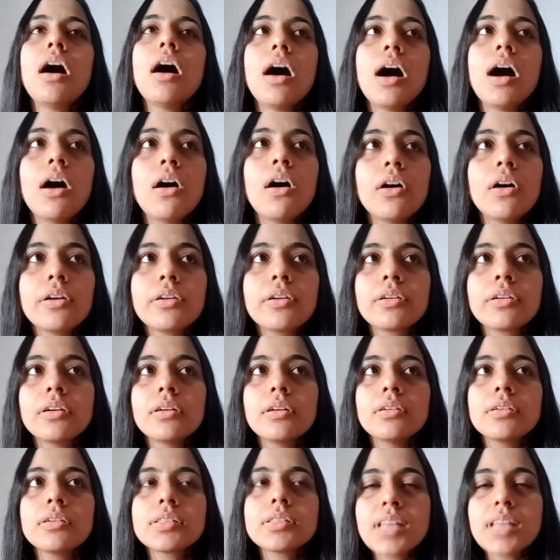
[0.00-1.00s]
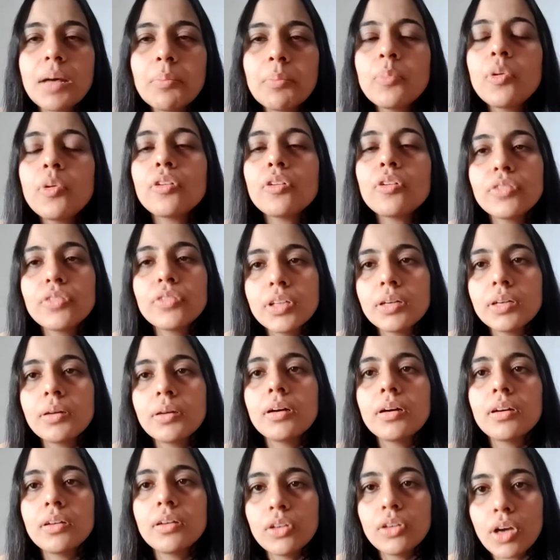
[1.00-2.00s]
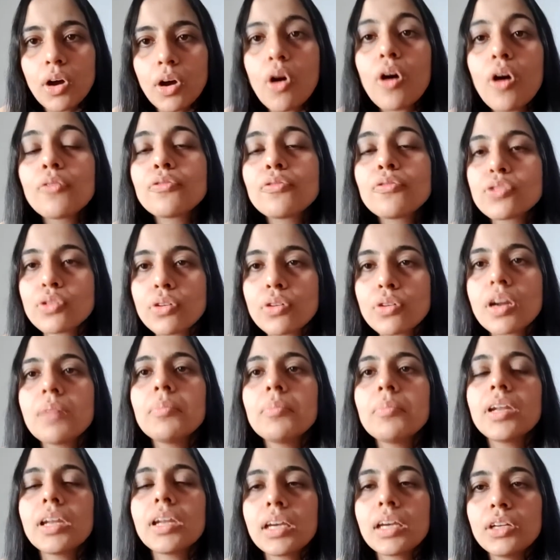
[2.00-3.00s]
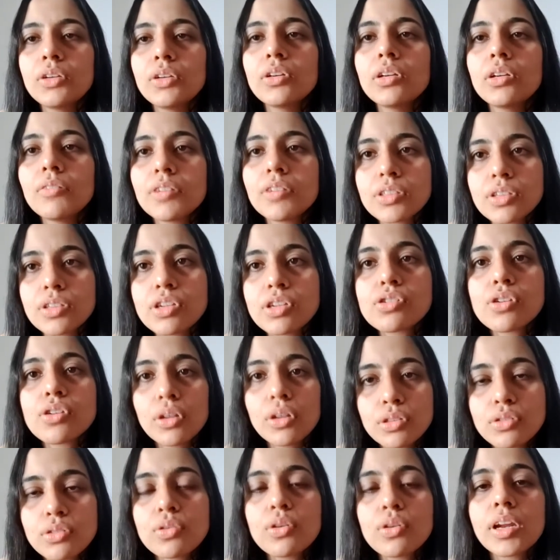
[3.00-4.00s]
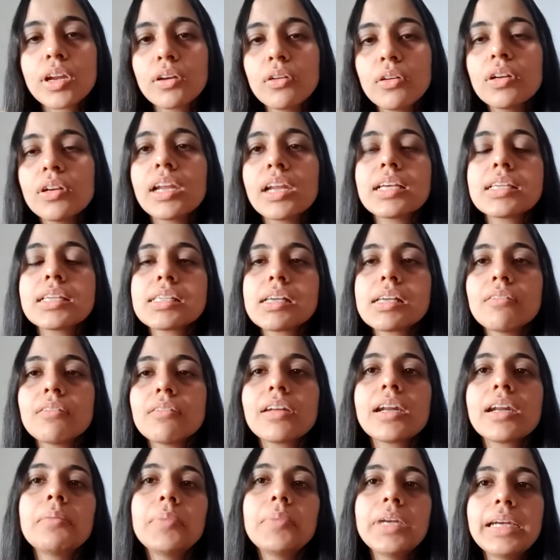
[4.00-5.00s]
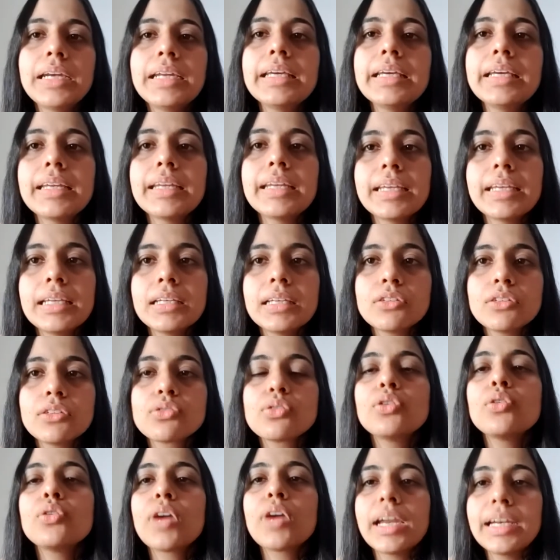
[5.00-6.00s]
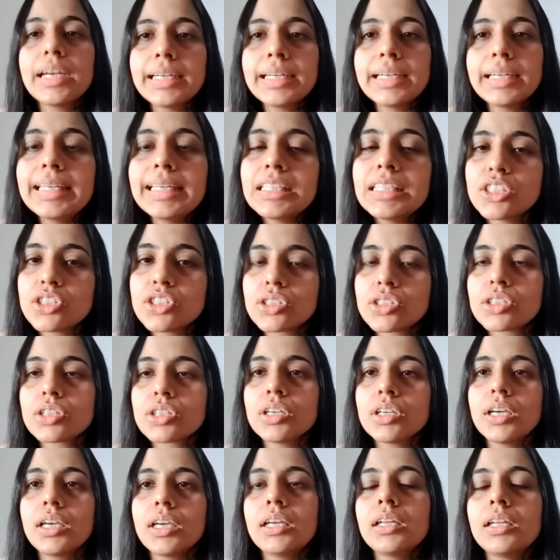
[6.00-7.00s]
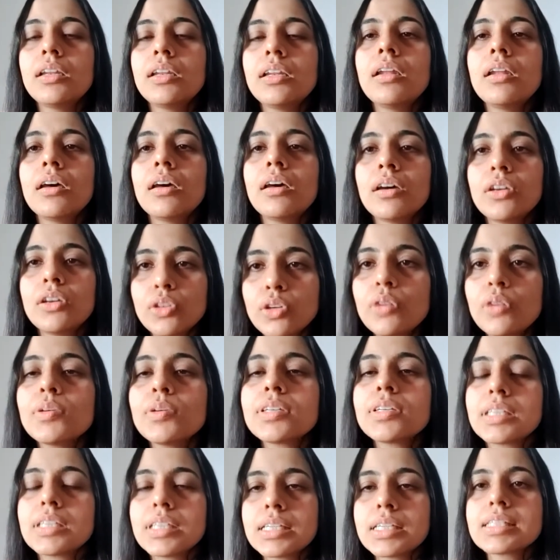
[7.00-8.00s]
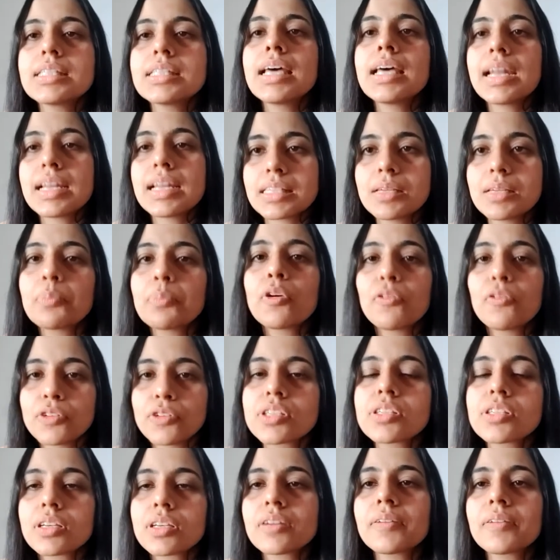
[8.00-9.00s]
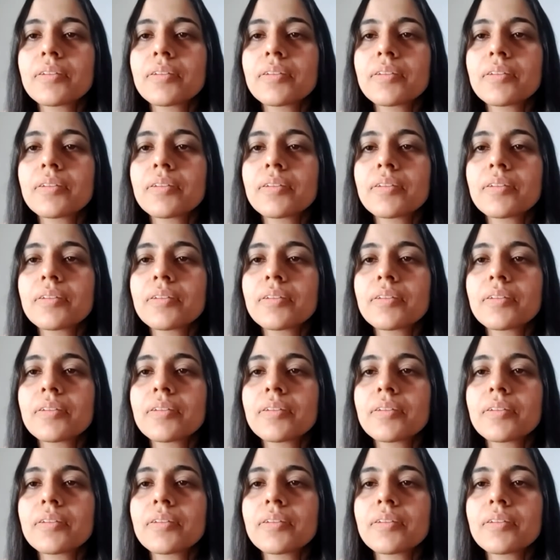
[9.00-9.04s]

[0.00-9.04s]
Or some of the offshore American universities also recognize our MD degree. So you can teach in universities there as a professor.